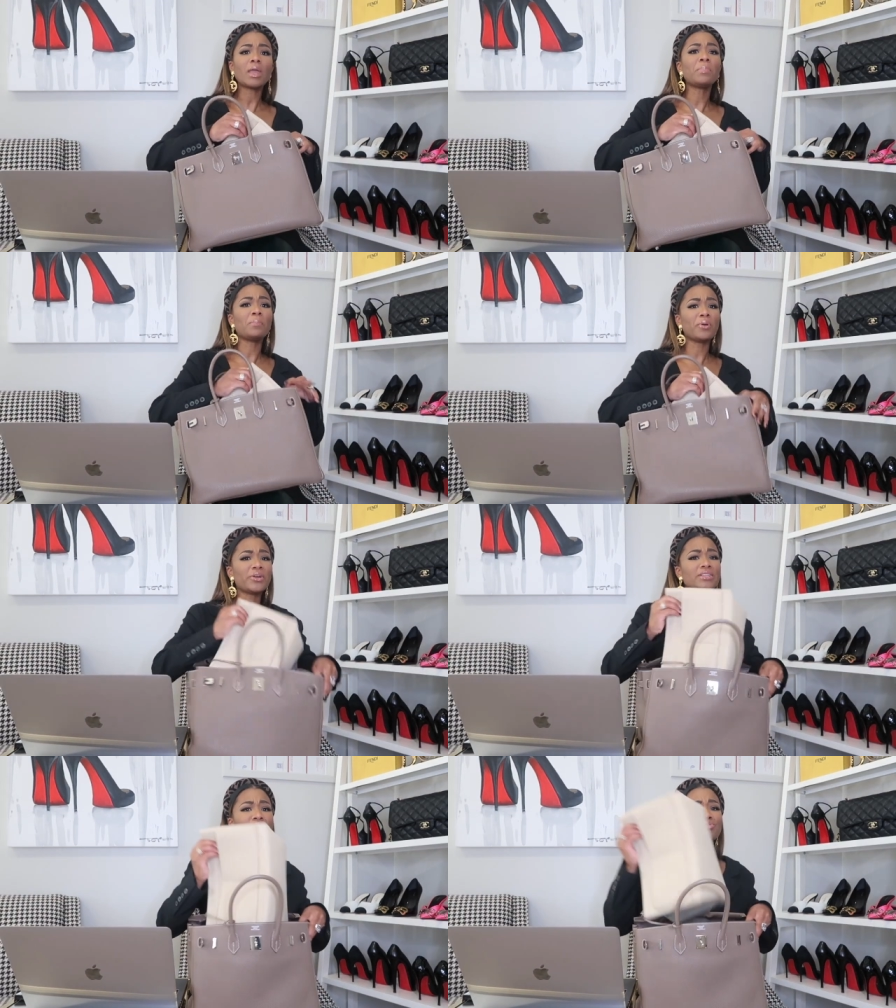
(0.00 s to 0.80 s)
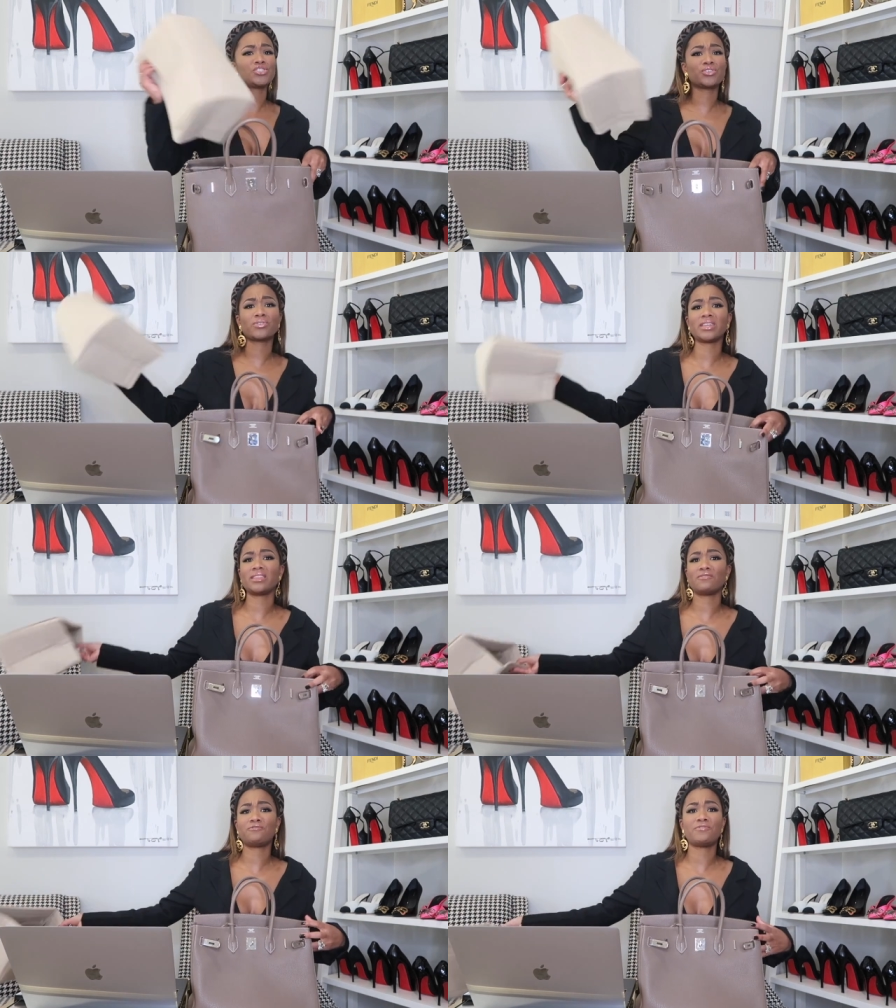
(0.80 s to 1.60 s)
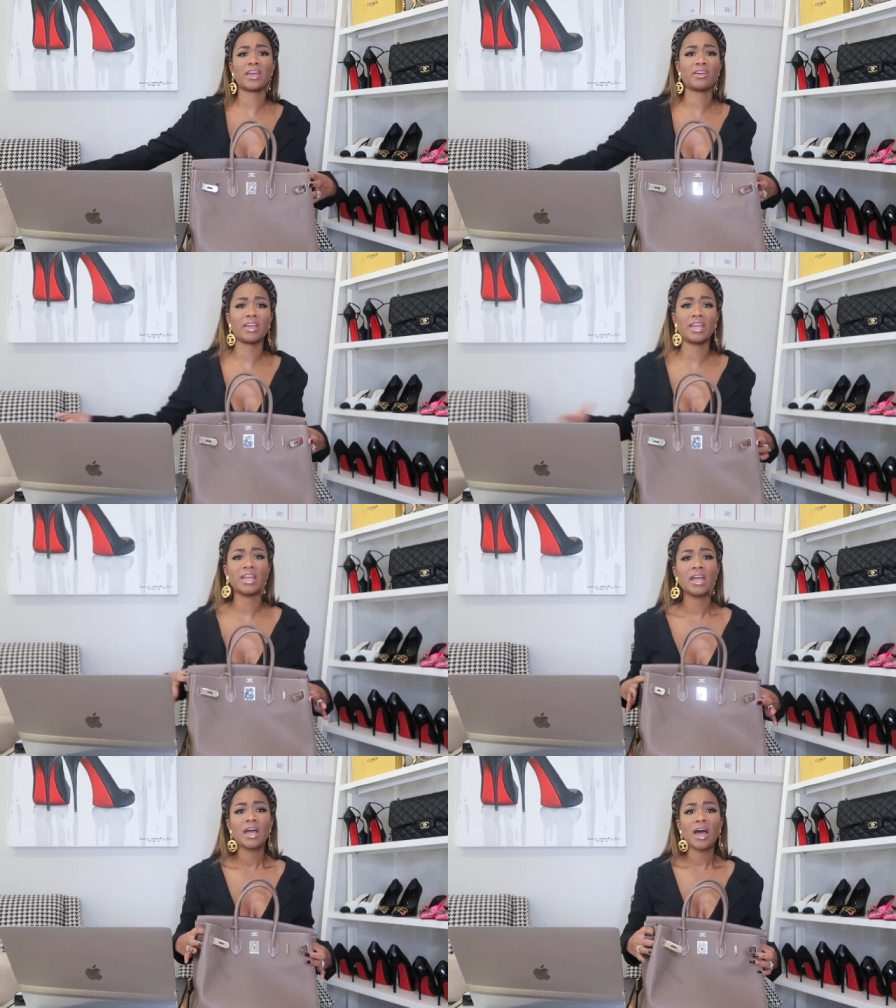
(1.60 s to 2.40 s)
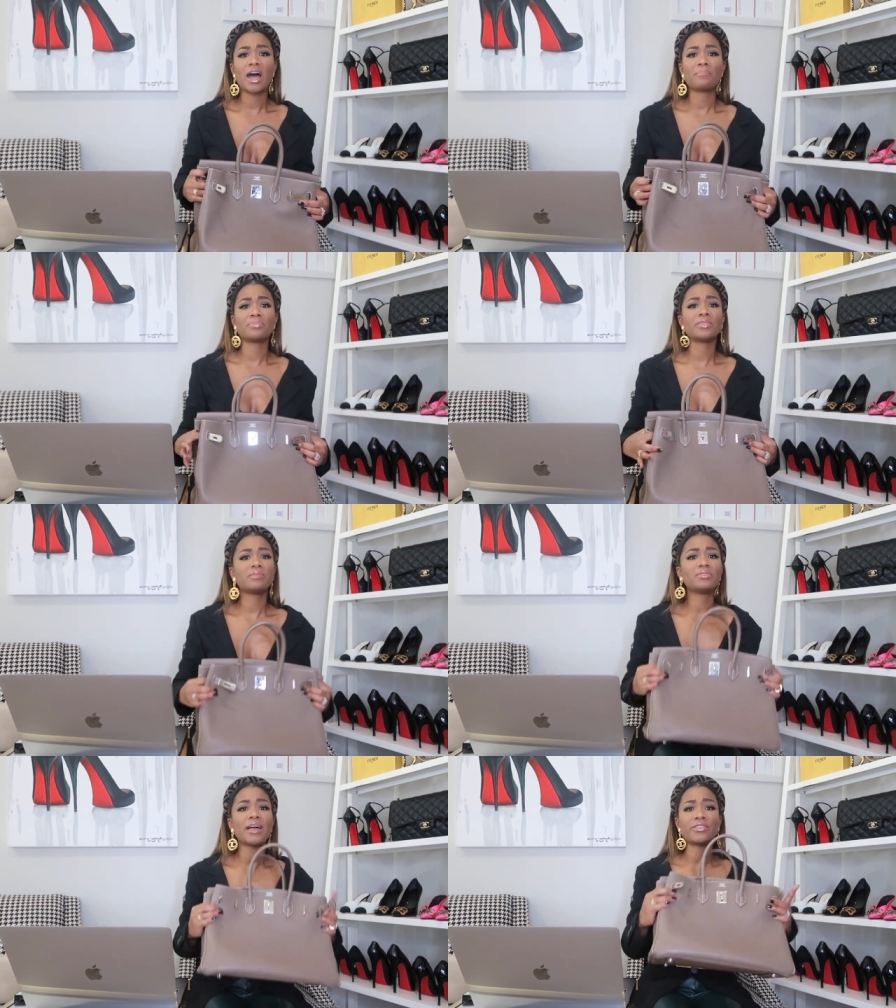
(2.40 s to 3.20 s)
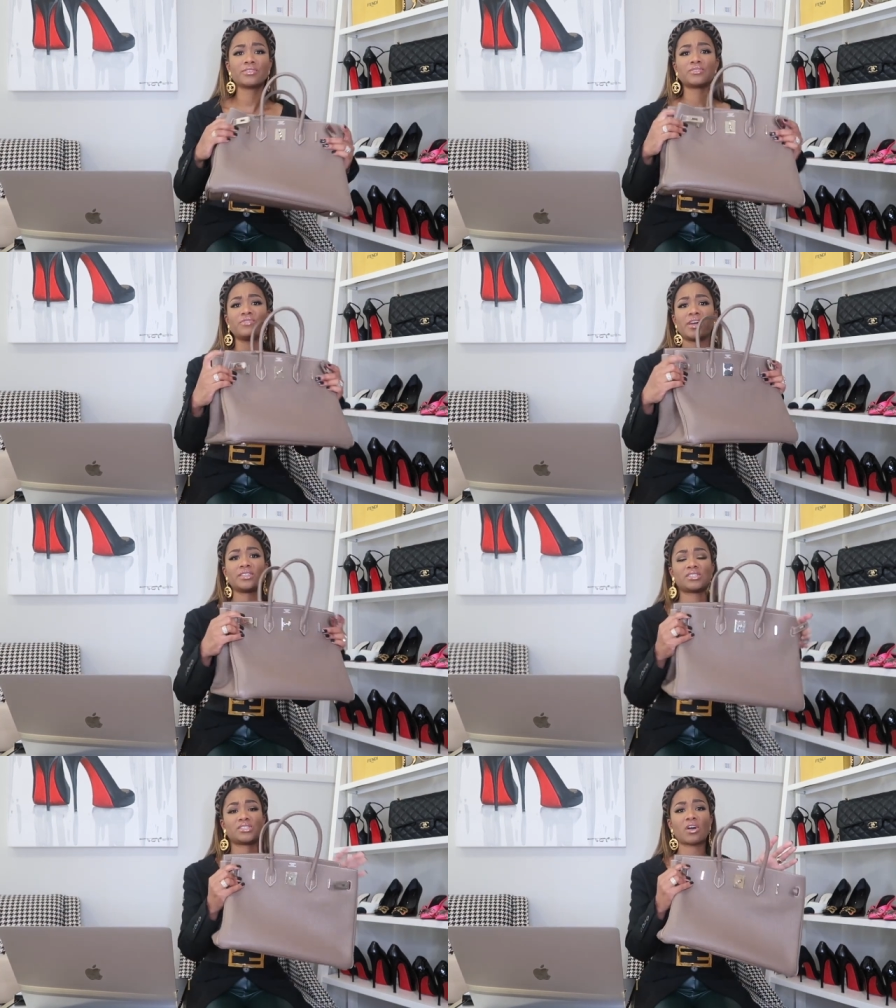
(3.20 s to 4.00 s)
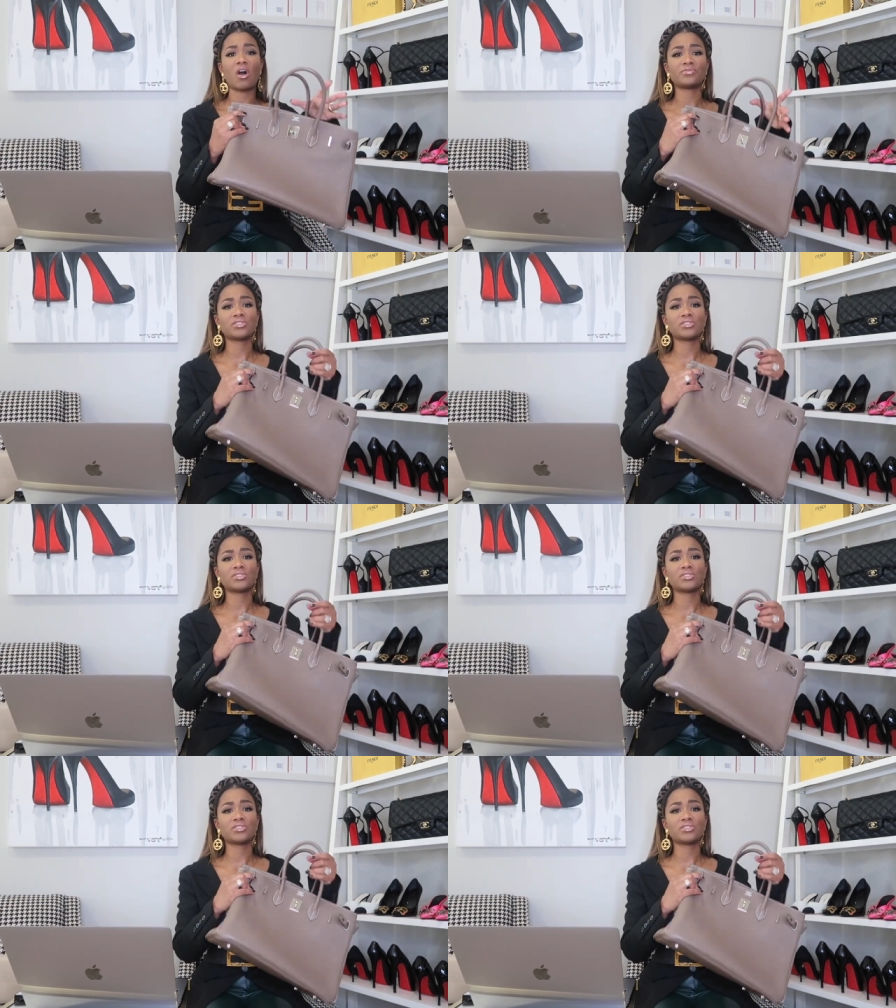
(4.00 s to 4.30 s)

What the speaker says: But Birkins are generally very, the leather's very soft.